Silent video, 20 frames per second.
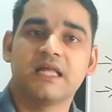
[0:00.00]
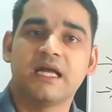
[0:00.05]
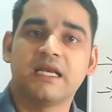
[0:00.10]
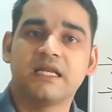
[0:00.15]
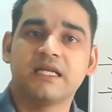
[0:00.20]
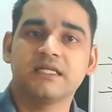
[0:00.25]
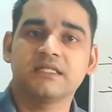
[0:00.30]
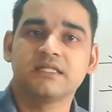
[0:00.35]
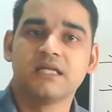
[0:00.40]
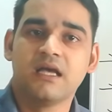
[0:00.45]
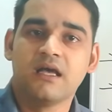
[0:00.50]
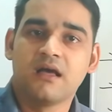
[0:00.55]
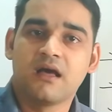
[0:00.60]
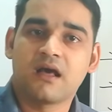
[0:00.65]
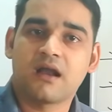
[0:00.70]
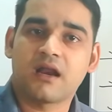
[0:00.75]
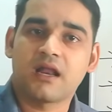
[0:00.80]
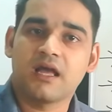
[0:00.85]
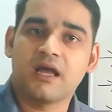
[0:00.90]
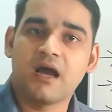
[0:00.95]
that is
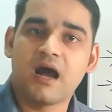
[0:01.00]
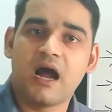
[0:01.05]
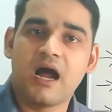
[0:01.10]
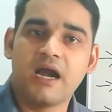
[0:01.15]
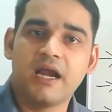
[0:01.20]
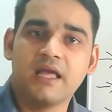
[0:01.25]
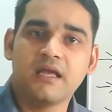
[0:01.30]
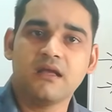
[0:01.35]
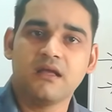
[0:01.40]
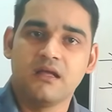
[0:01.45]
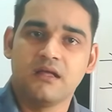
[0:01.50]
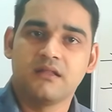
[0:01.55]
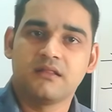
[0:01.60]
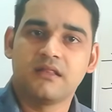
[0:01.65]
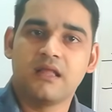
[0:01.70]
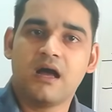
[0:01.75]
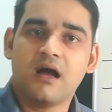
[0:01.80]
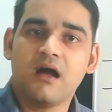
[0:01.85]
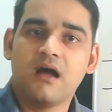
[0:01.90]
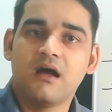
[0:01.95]
regarding
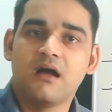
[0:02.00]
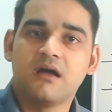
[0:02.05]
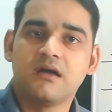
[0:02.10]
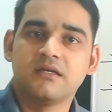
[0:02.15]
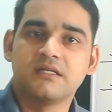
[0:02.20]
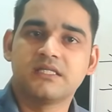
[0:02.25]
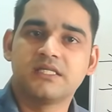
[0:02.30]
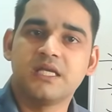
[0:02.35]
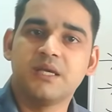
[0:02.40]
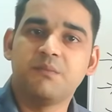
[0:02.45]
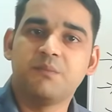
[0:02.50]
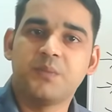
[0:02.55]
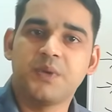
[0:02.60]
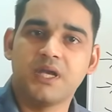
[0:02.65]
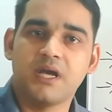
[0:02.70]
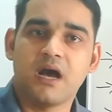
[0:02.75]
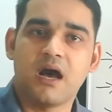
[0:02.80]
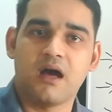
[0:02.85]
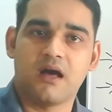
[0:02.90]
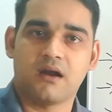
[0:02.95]
the
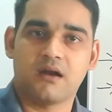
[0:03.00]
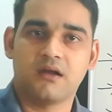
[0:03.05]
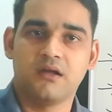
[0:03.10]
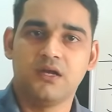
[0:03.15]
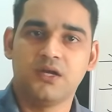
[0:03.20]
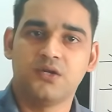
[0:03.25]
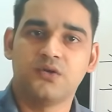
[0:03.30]
CPR.